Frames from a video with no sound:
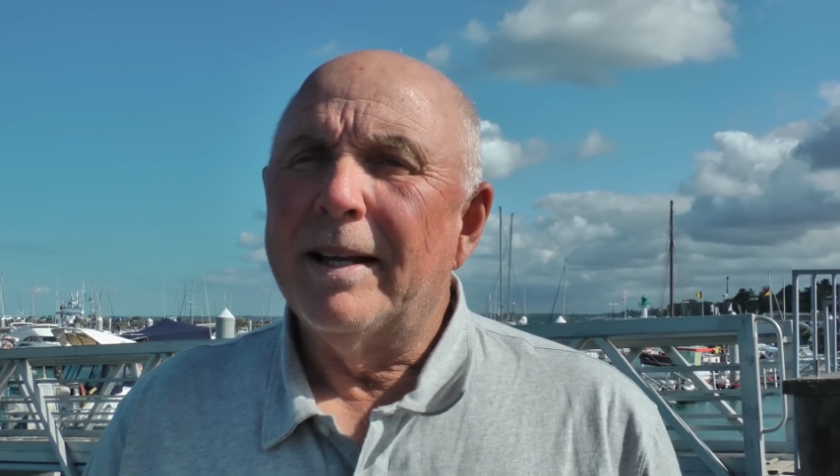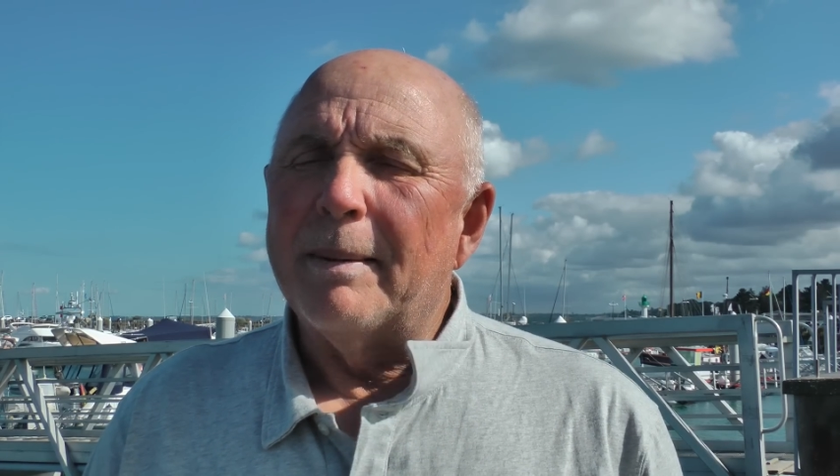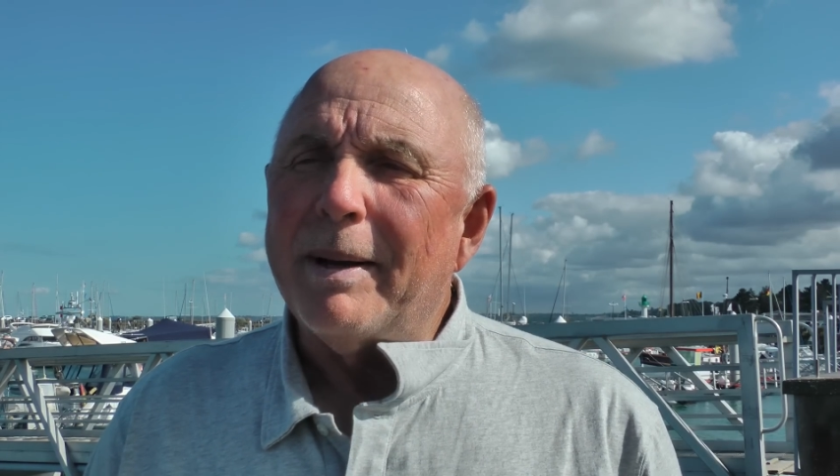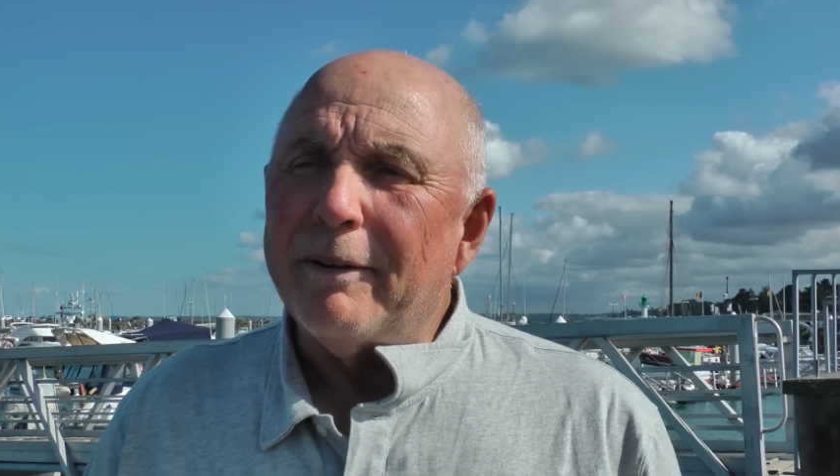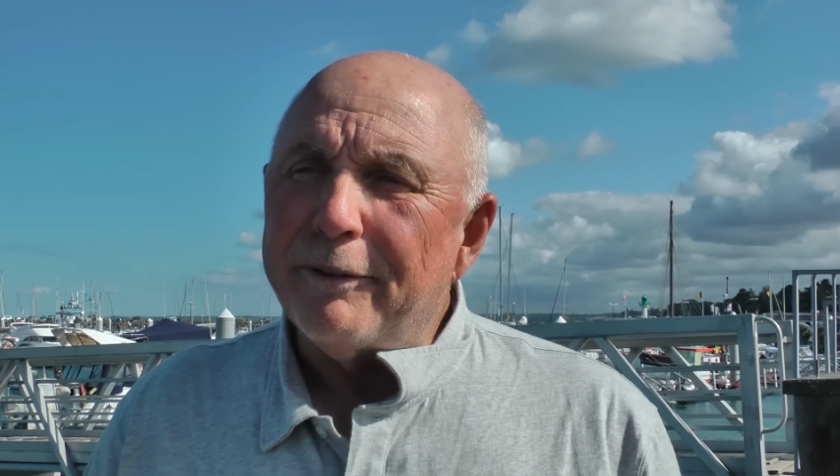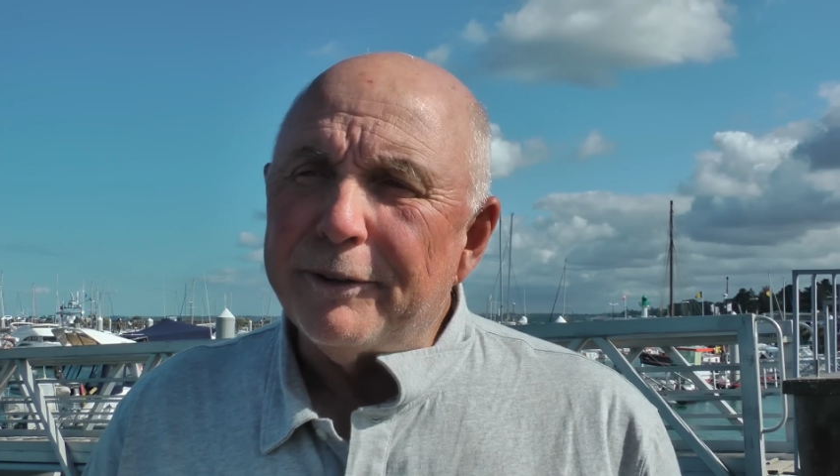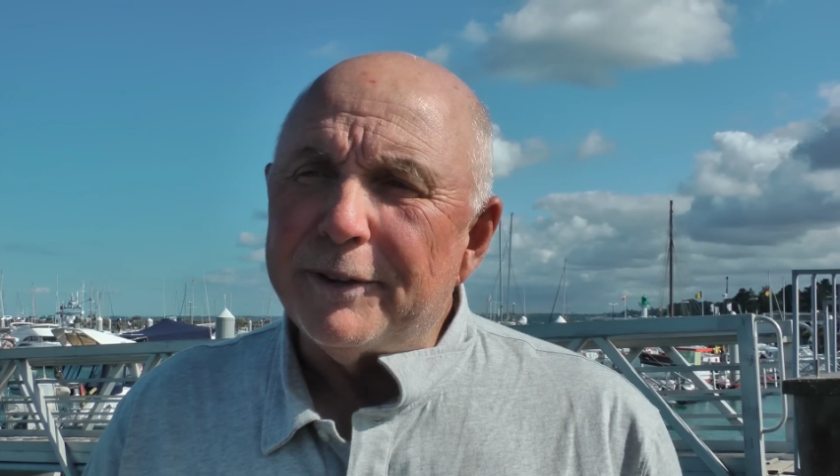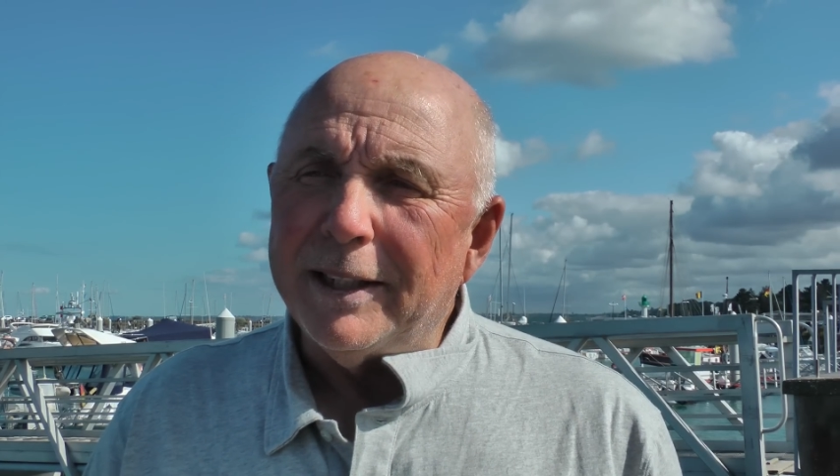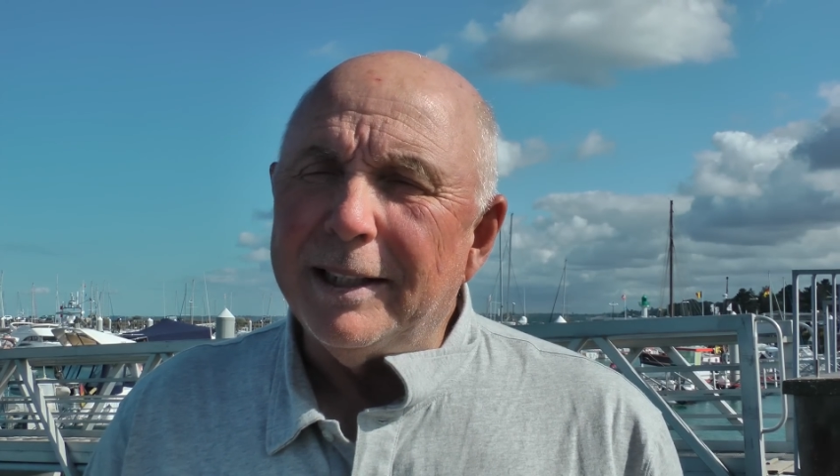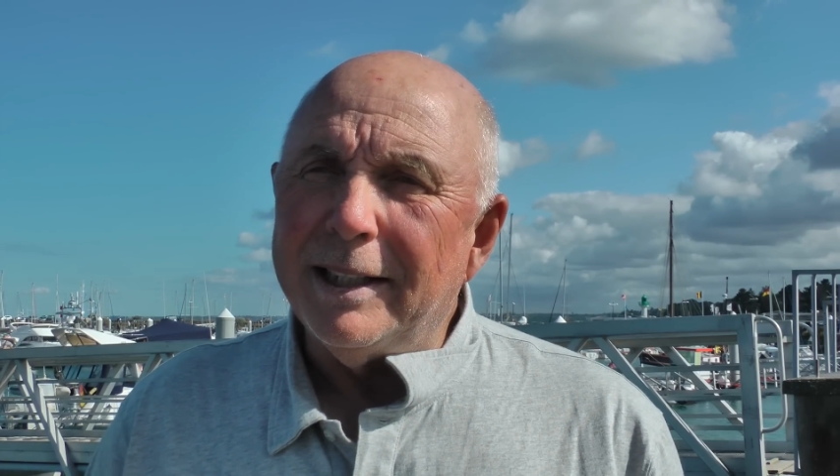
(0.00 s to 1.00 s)
about
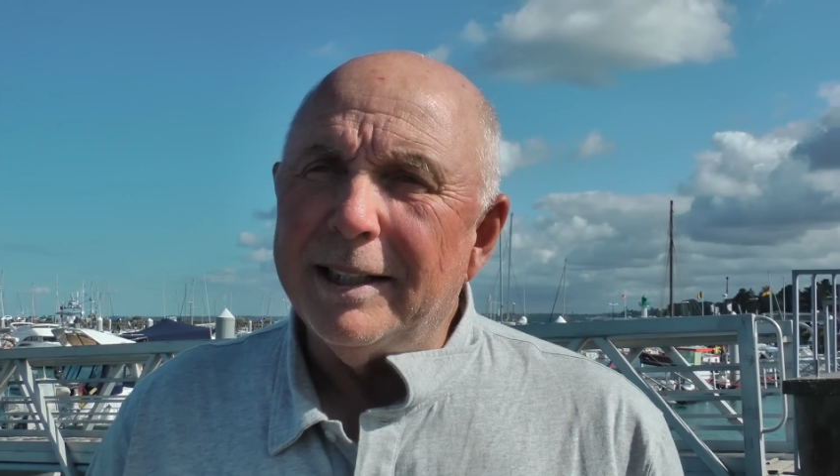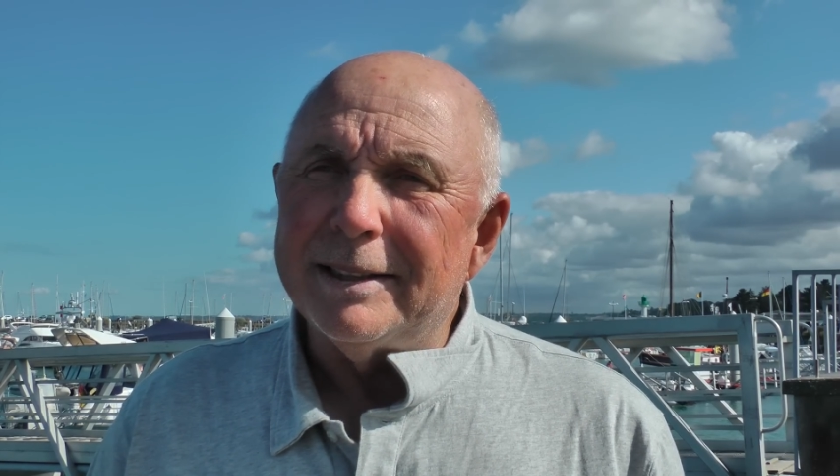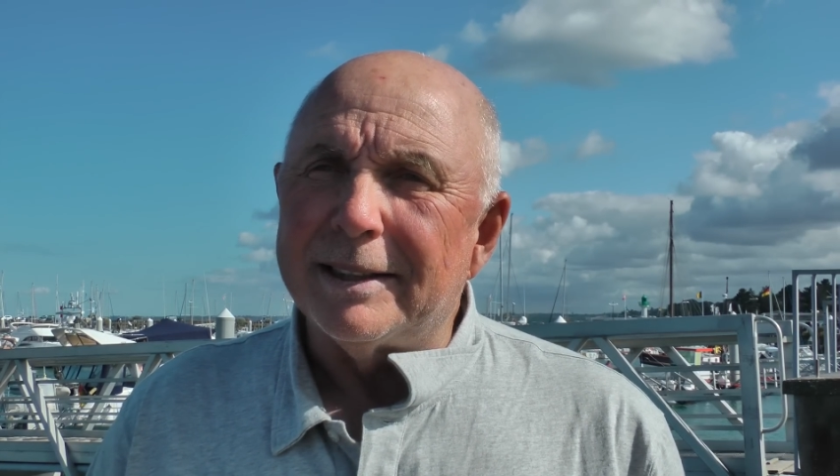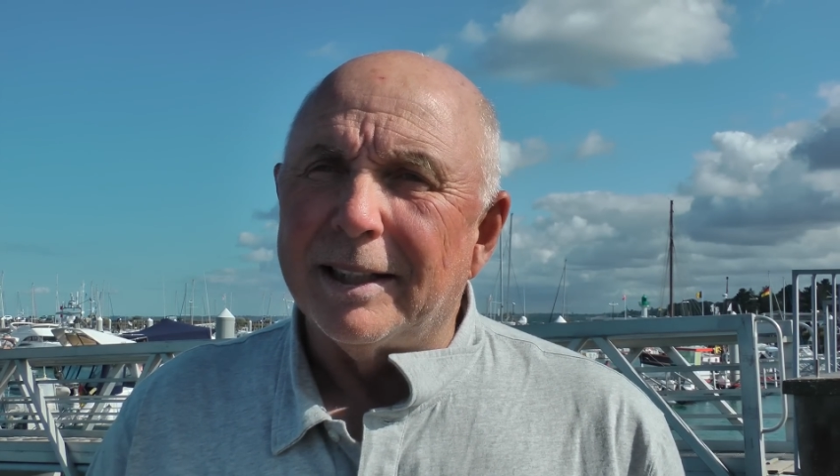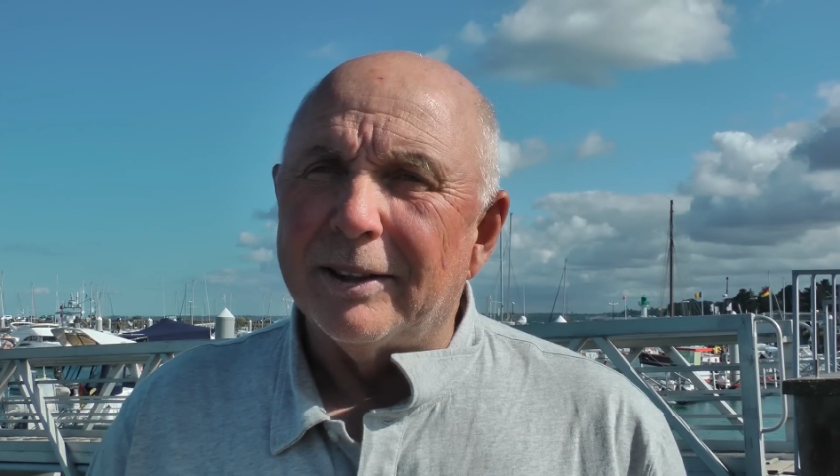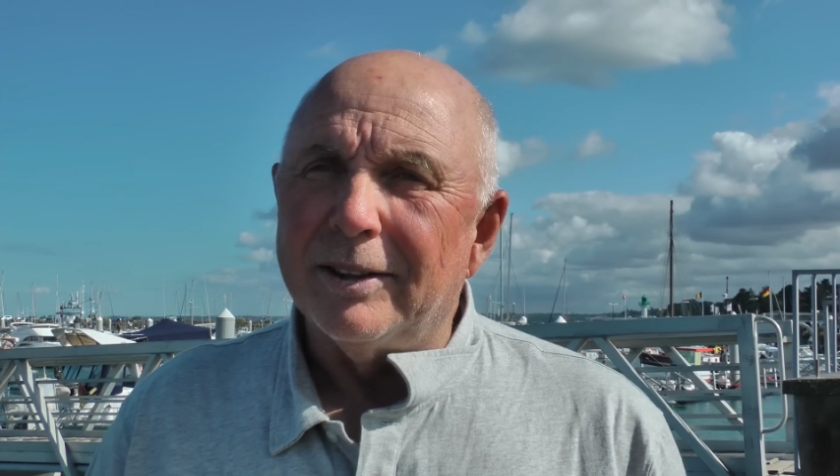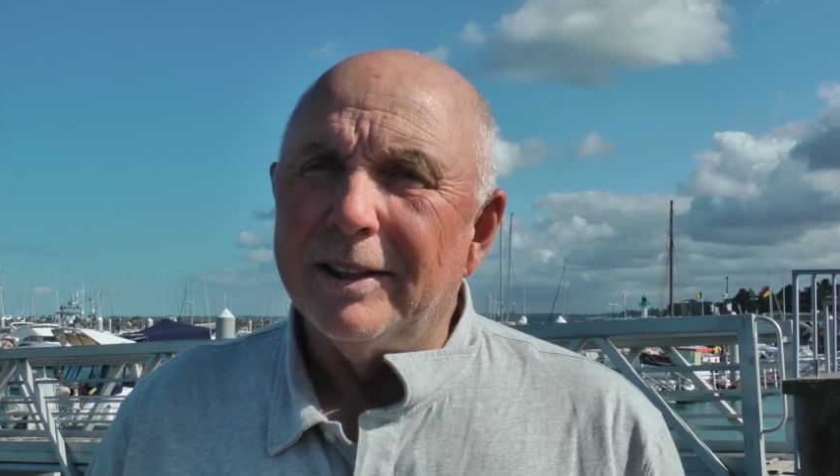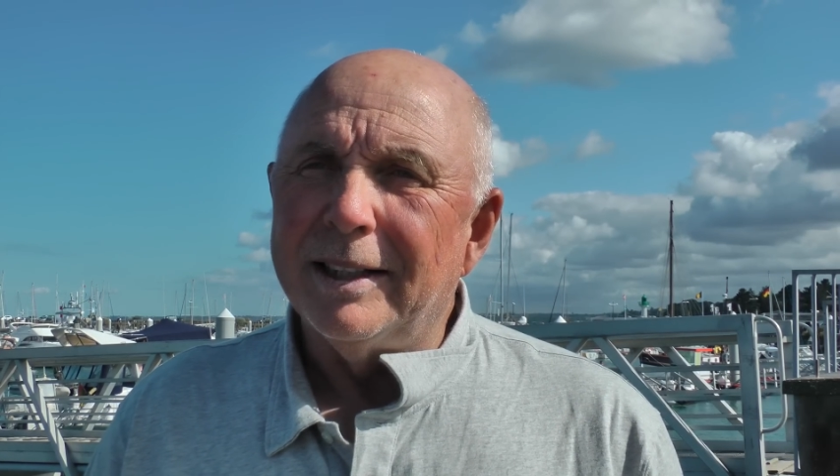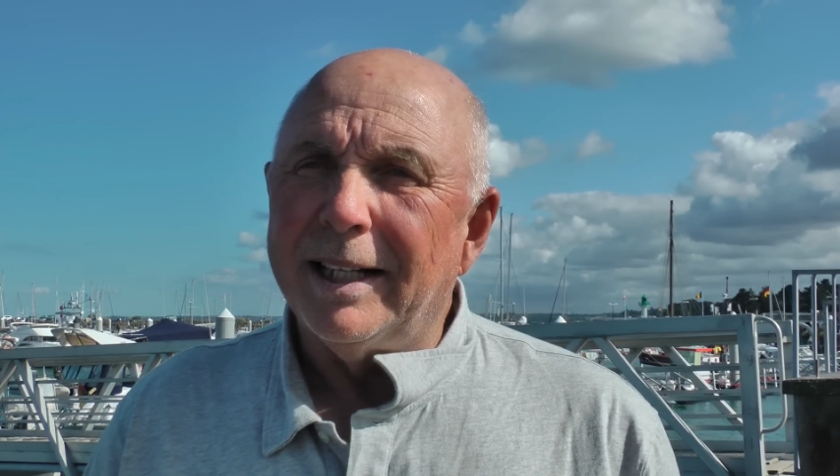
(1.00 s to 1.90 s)
15 years ago